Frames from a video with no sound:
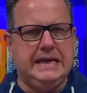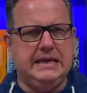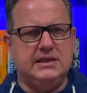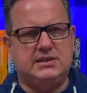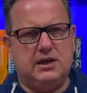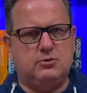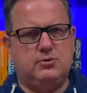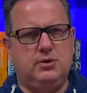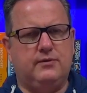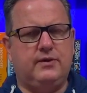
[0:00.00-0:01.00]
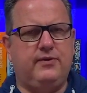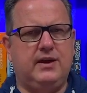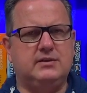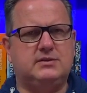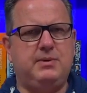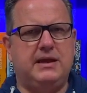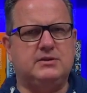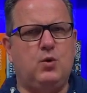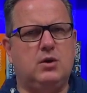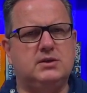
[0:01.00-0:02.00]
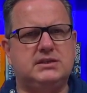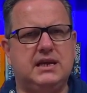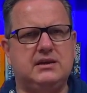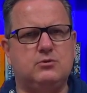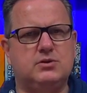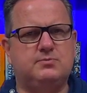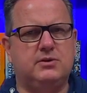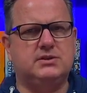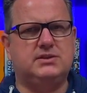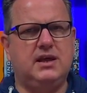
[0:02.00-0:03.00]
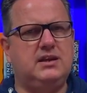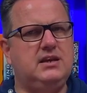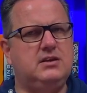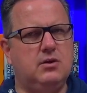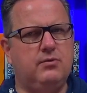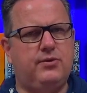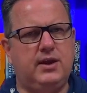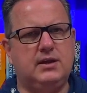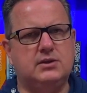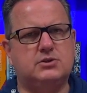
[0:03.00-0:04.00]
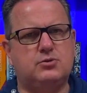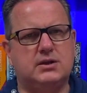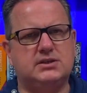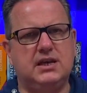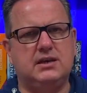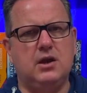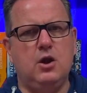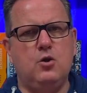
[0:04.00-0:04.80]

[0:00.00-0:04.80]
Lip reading: Secretary of Defence Ben Wallace said in response that he don't think Liz Truss said